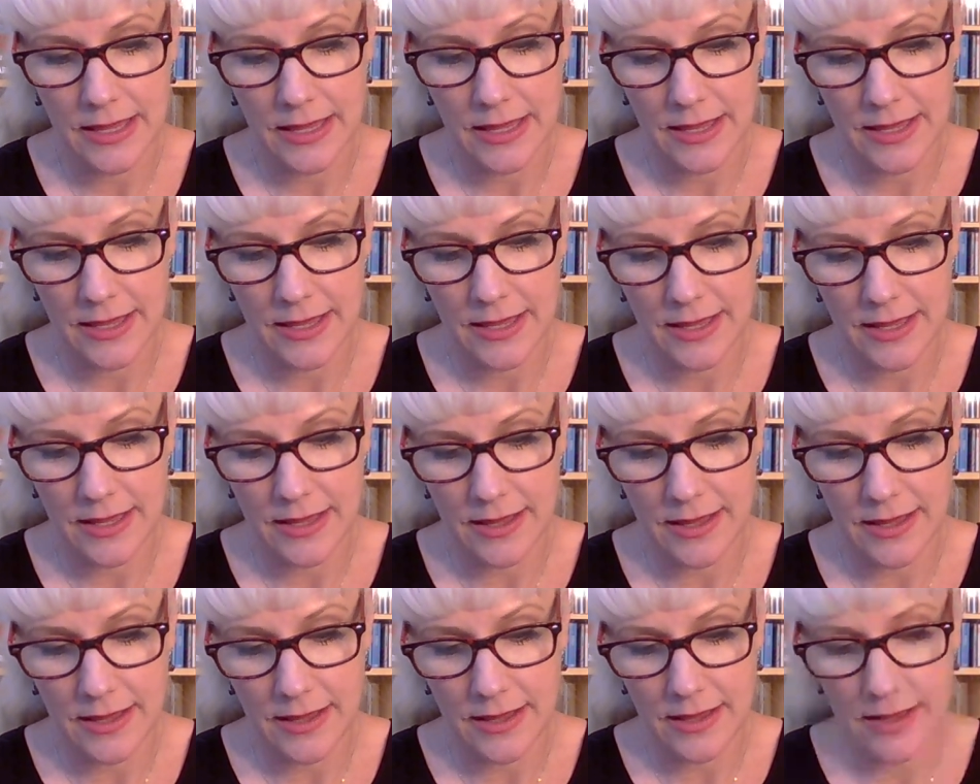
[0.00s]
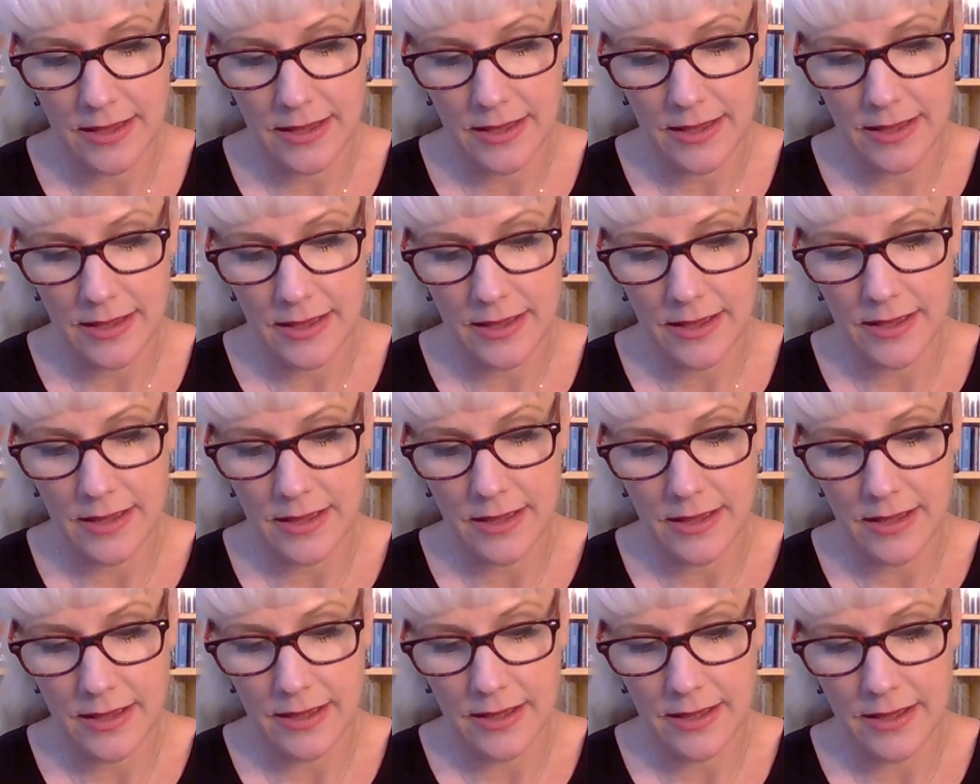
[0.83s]

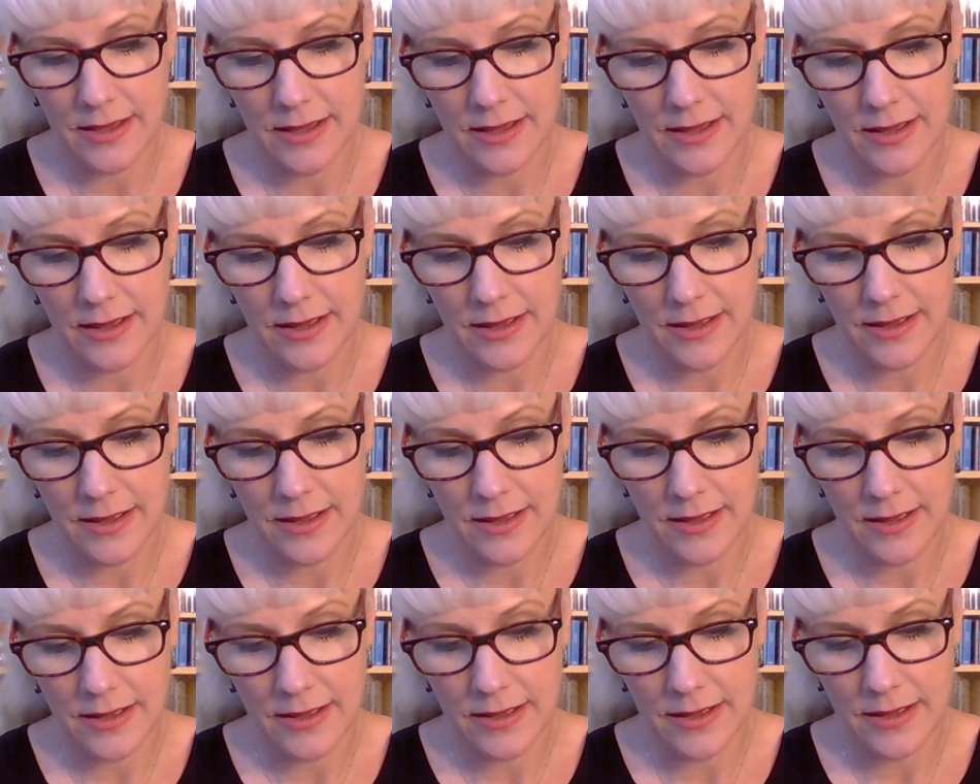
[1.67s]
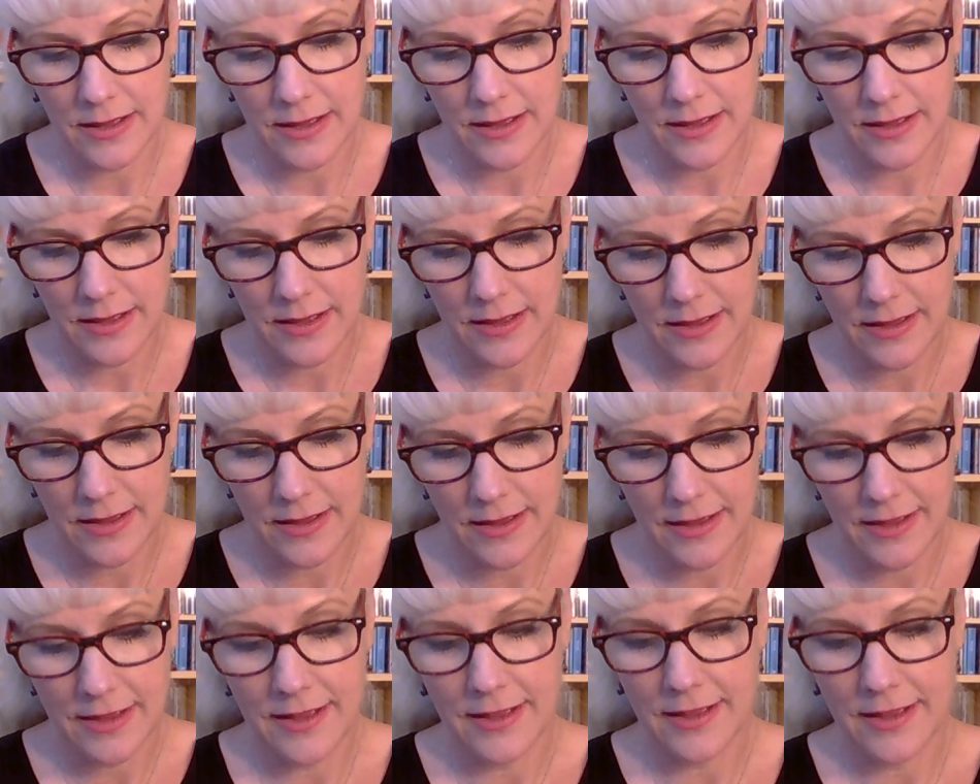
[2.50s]

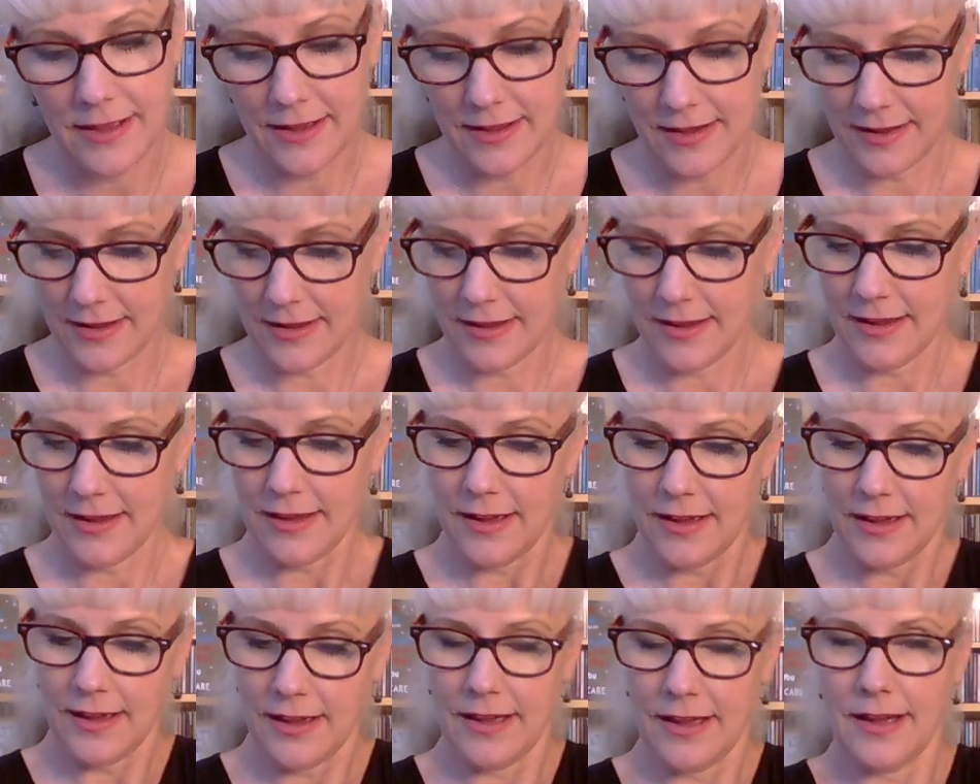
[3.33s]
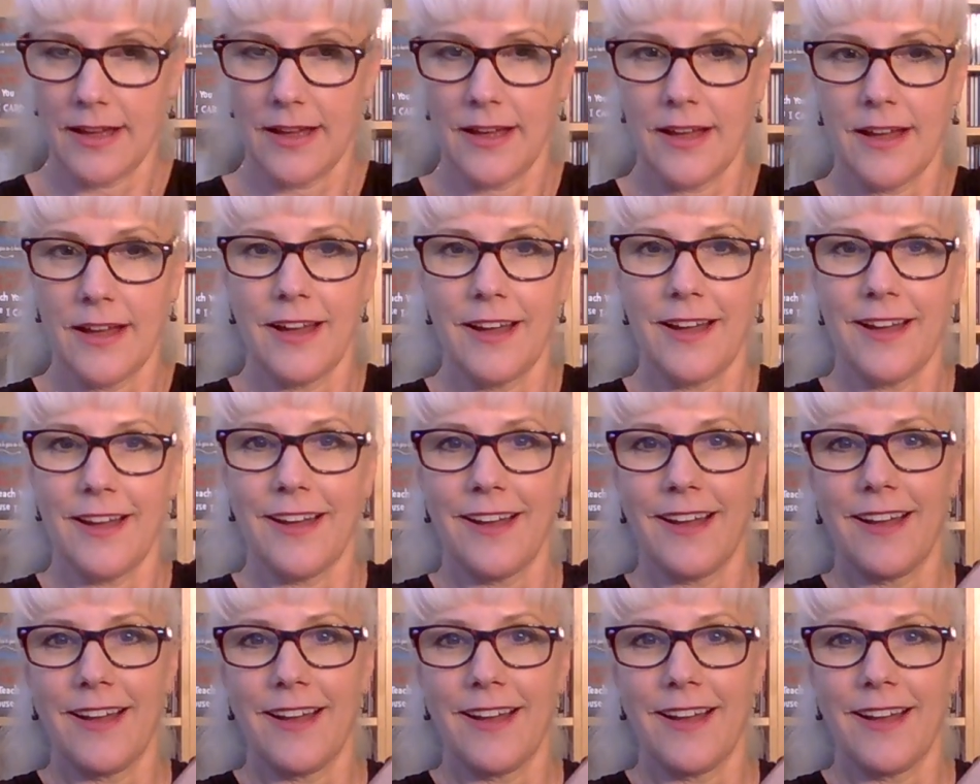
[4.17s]
No one is speaking in this clip.